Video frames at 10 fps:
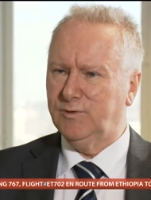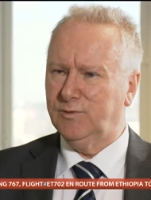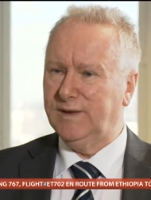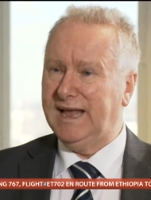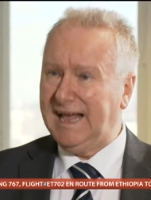
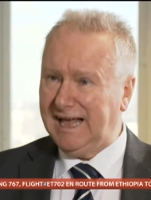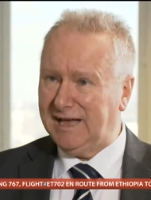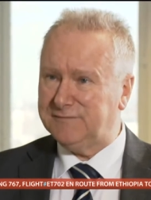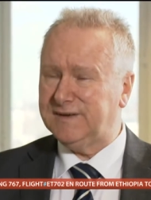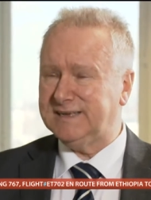What we
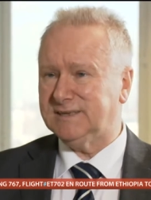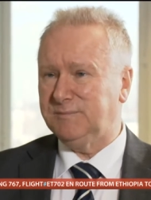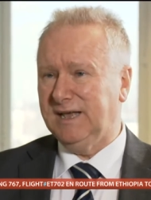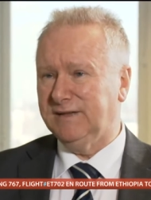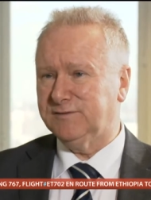have is a
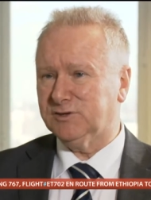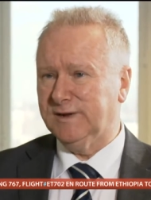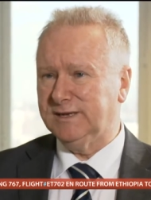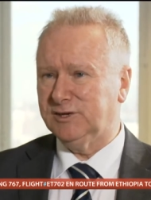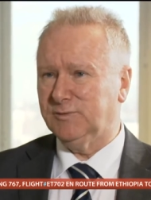plan for
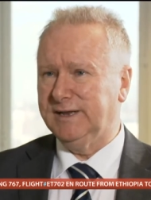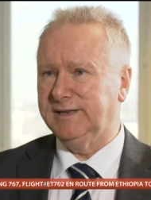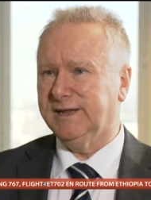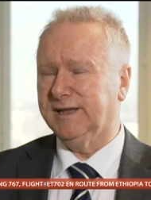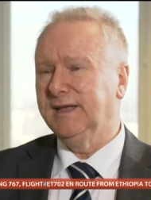
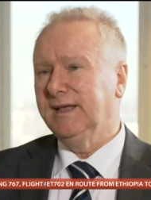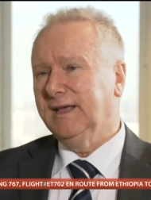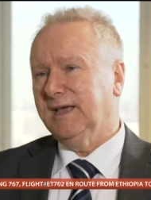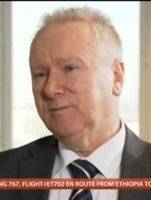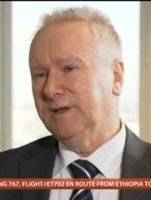2020,
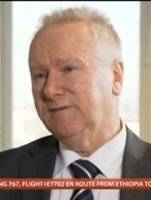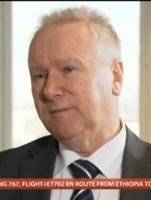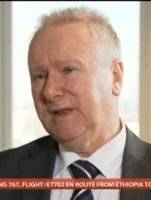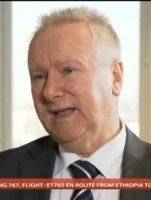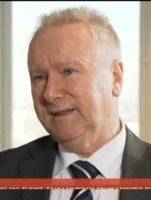and we have a
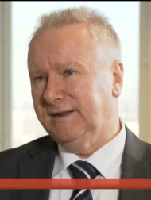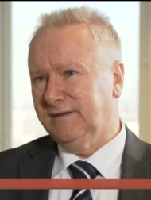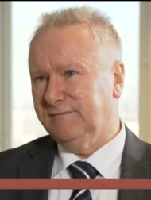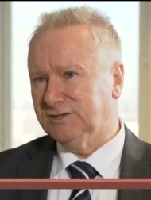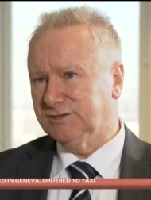plan and a
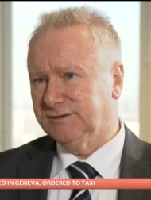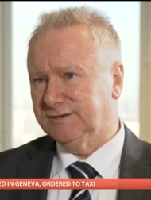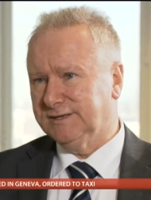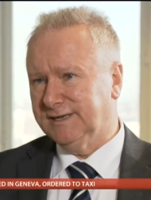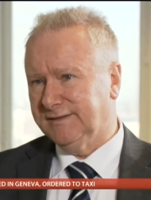vision
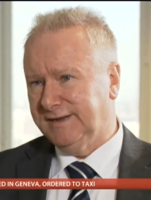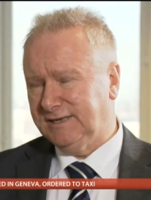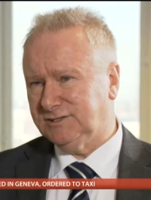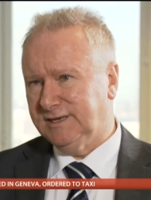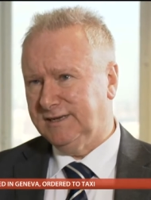to take the
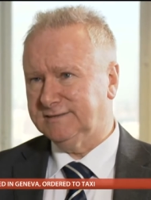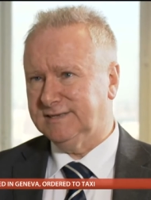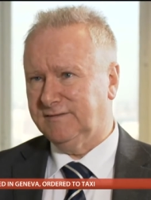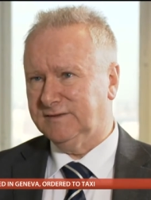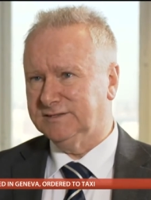National Health
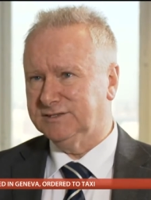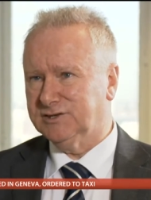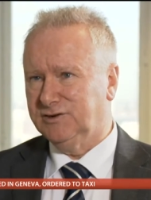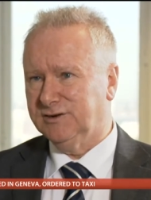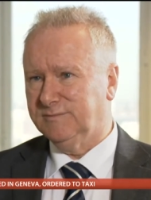Service in
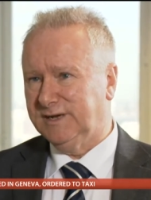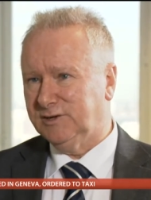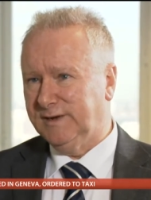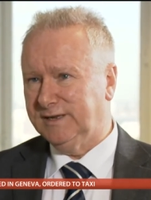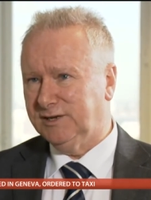Scotland by
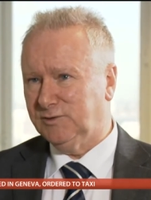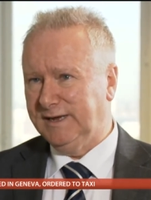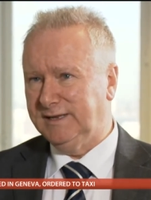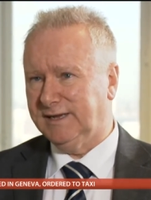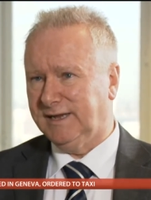
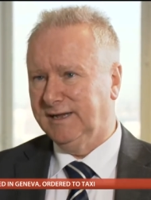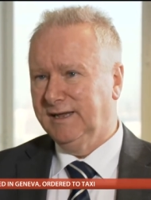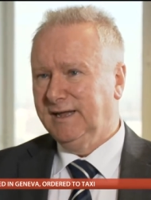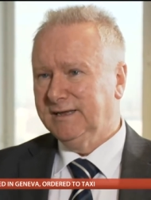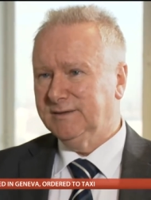2020
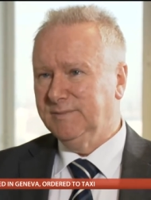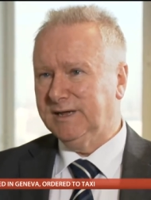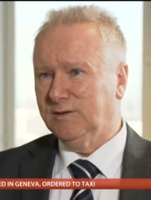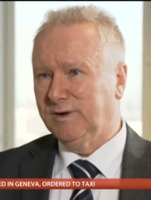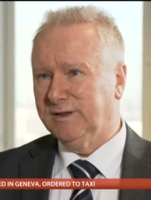to
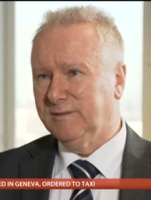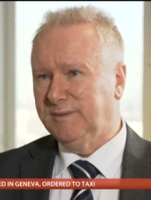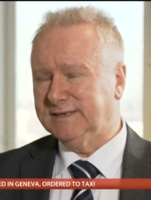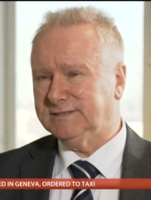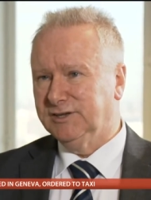make it one of the
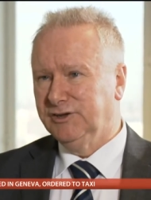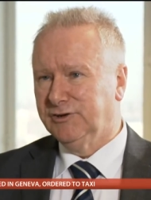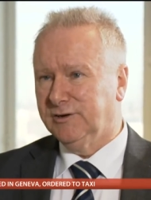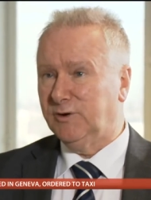best in Europe.